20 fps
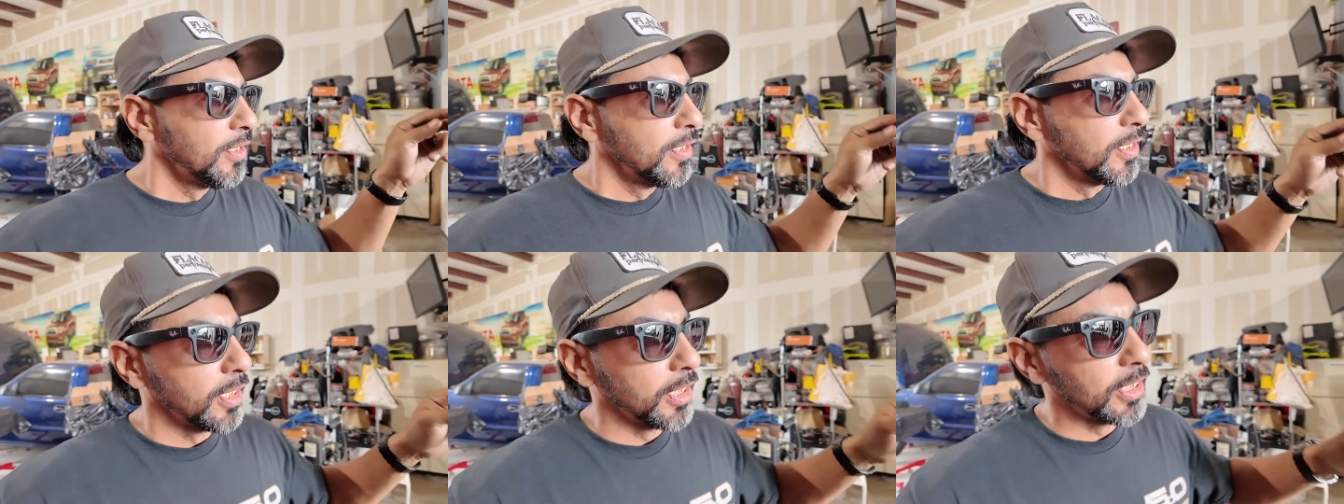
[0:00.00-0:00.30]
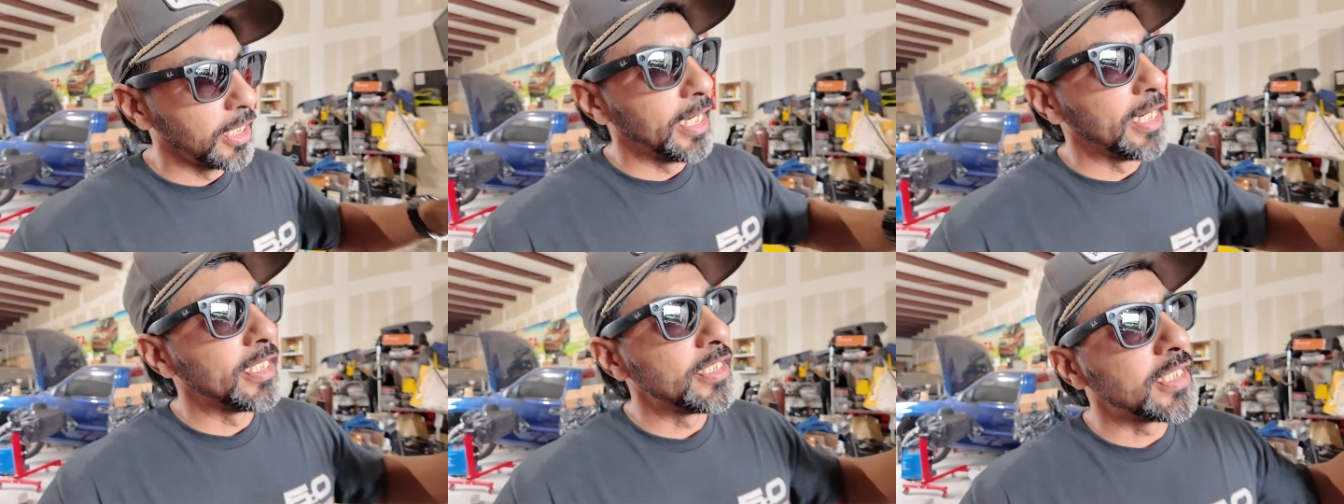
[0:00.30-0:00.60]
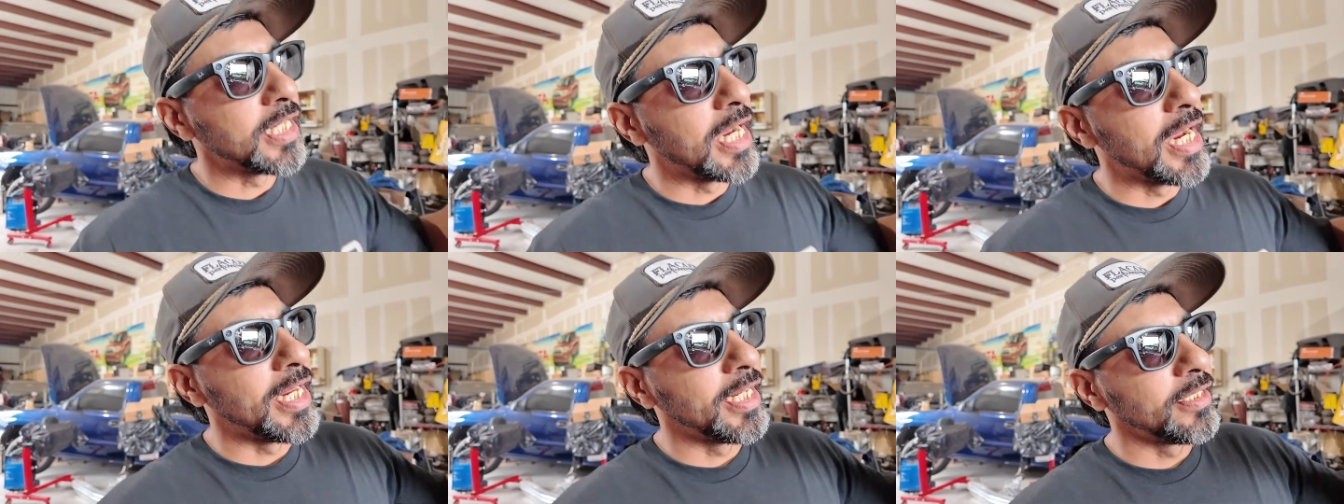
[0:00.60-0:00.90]
and then it's
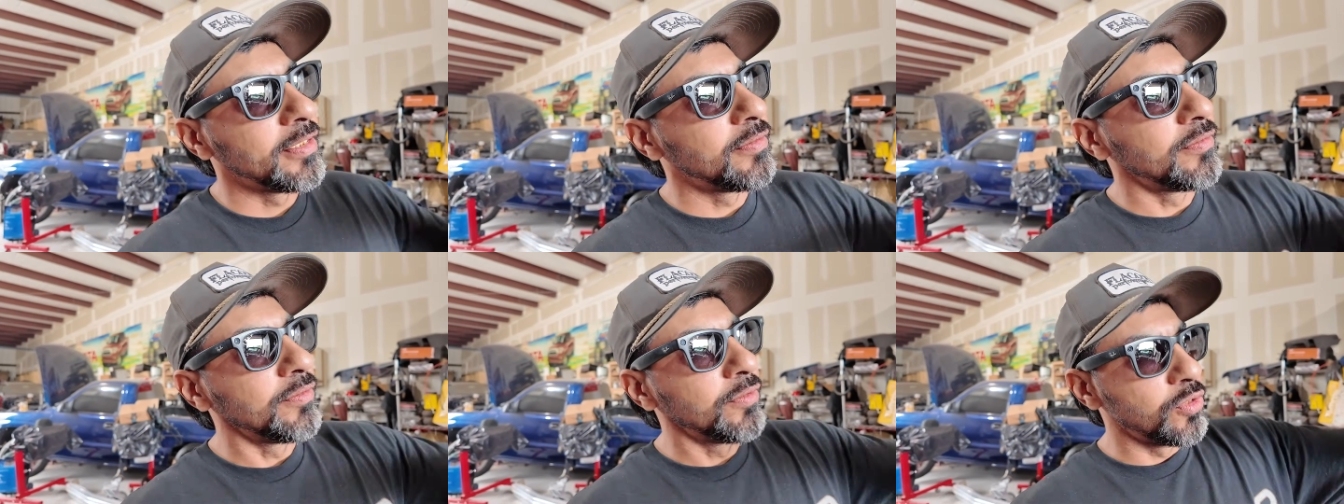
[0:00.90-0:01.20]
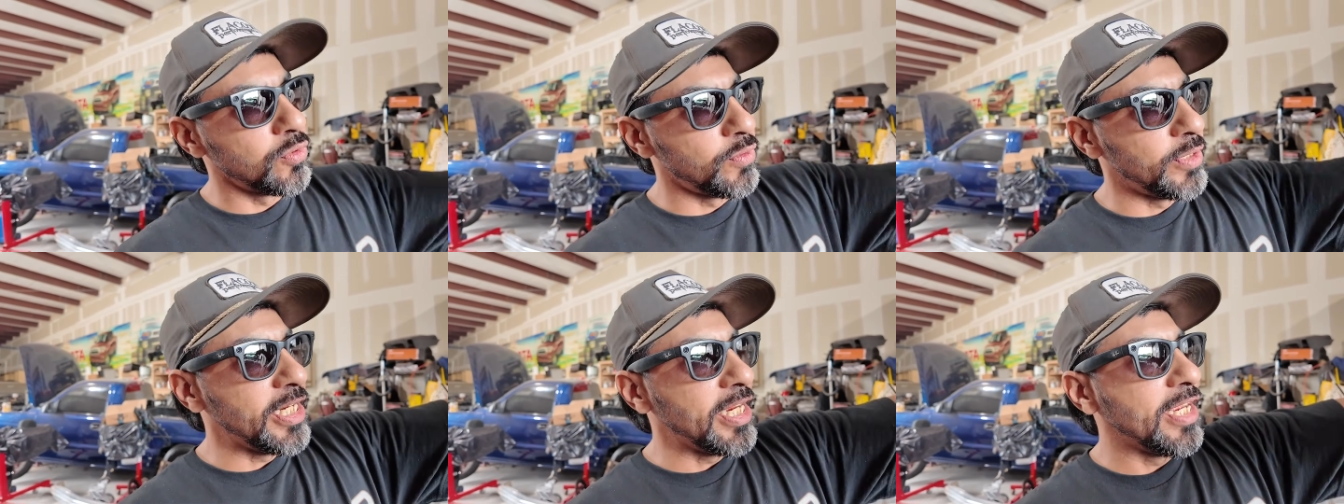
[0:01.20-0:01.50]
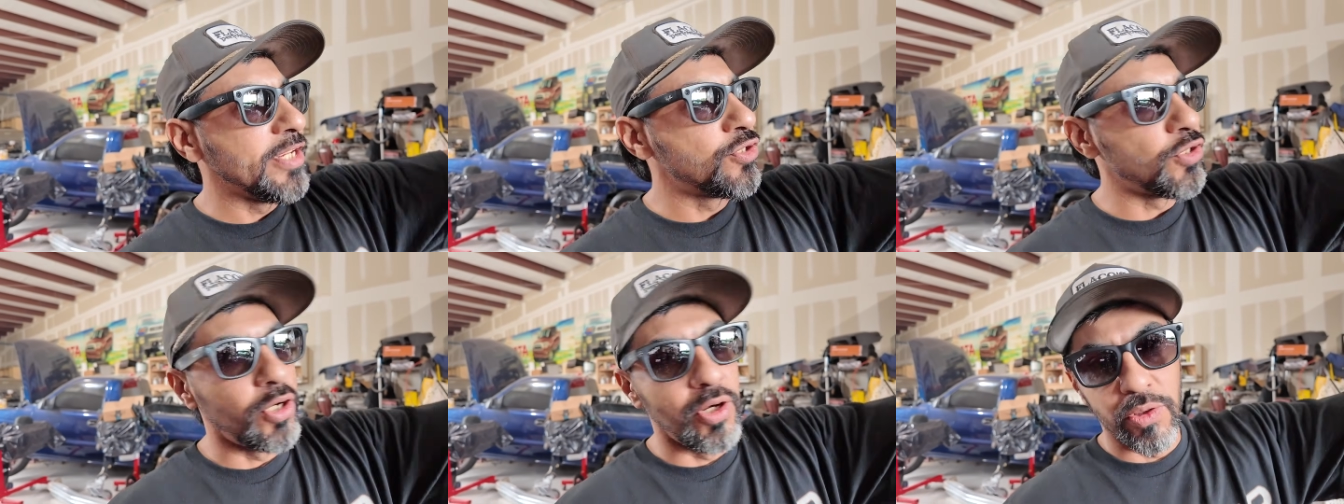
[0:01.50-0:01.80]
got
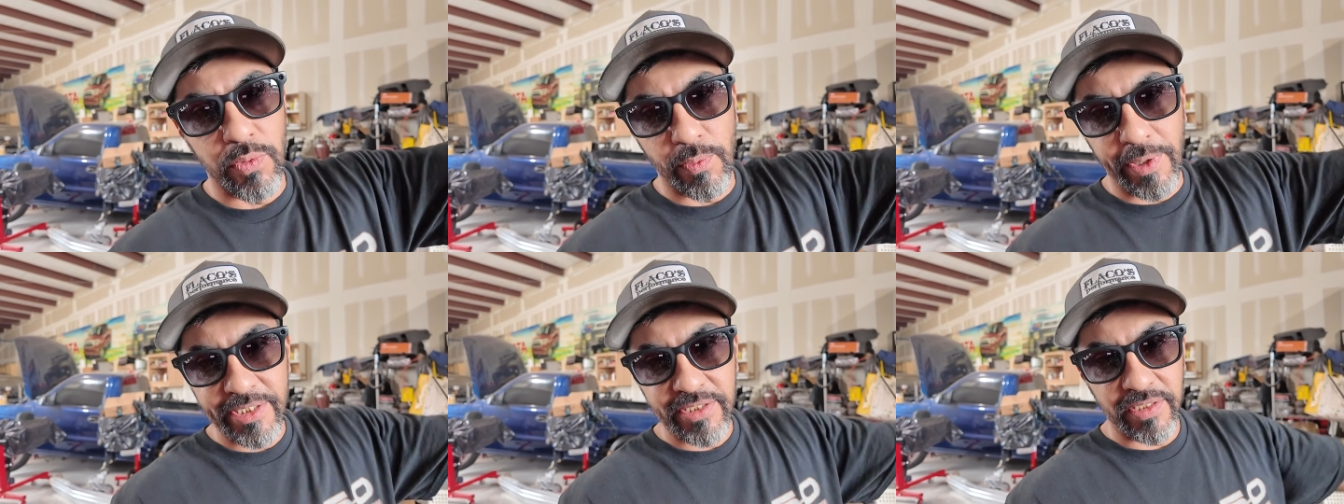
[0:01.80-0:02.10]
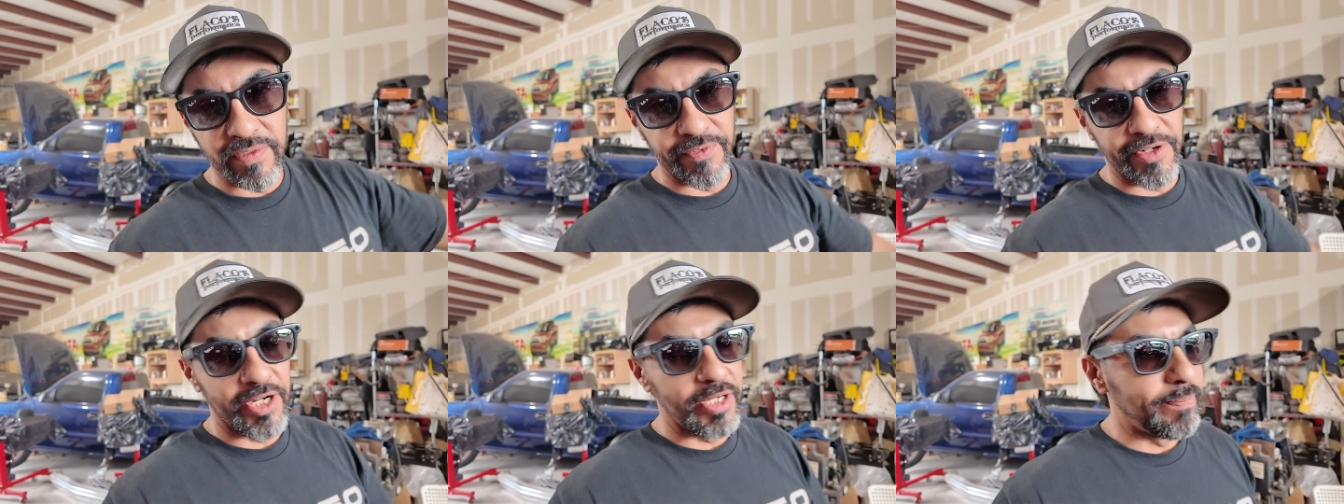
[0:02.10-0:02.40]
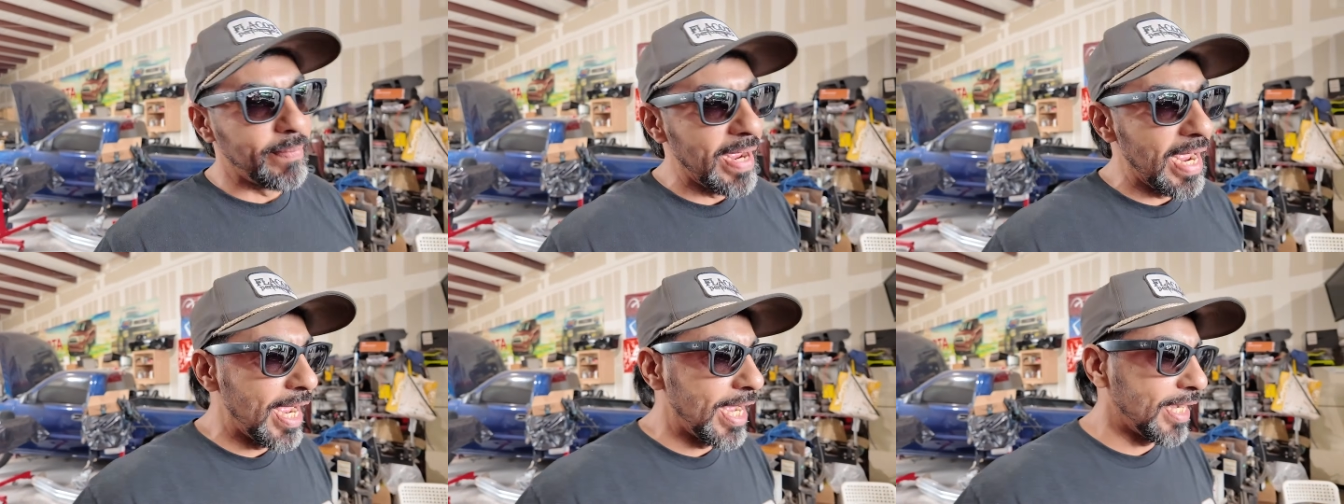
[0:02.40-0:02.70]
3-inch all the way to the very
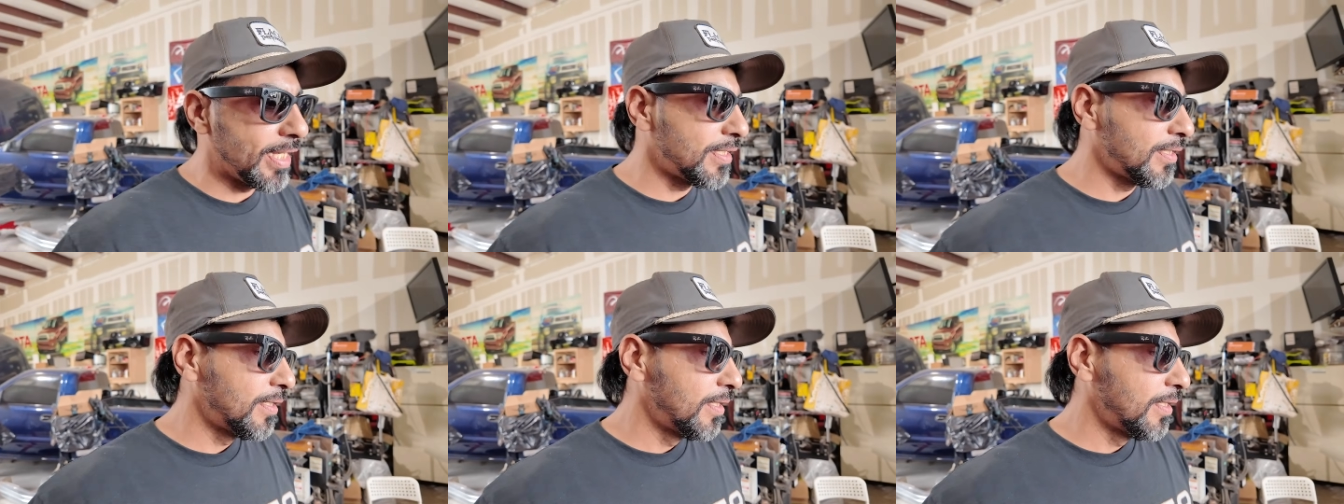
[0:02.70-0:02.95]
back.